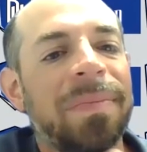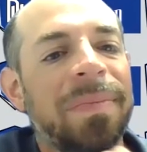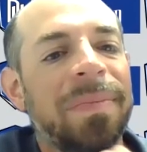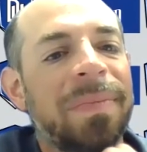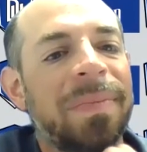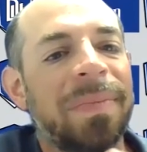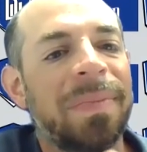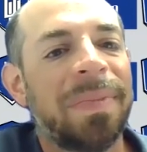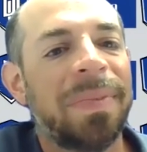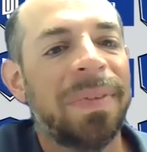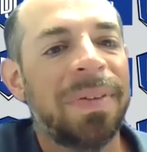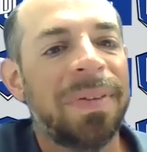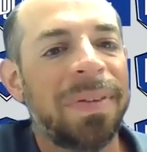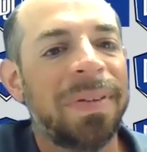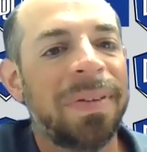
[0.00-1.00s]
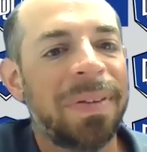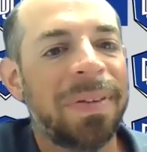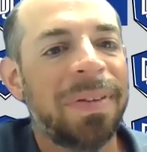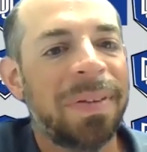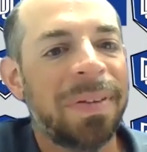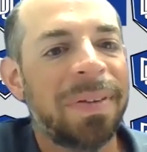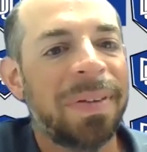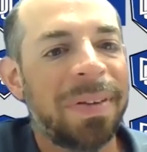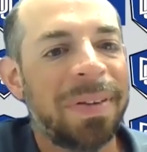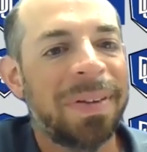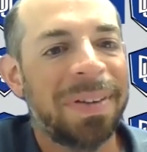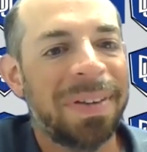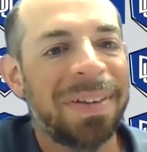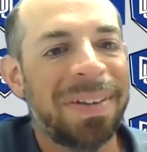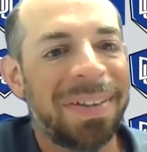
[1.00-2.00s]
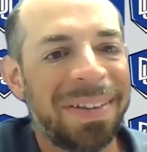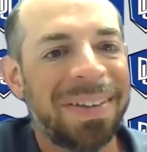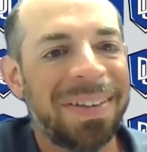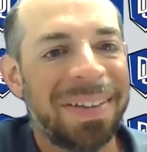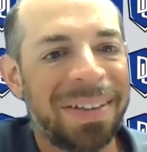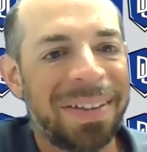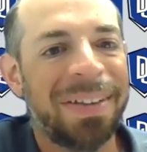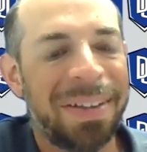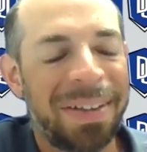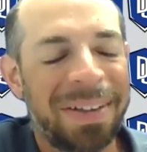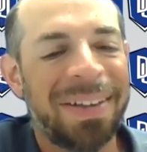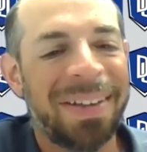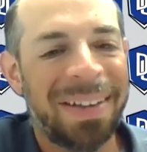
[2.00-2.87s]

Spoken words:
The person shown says nothing.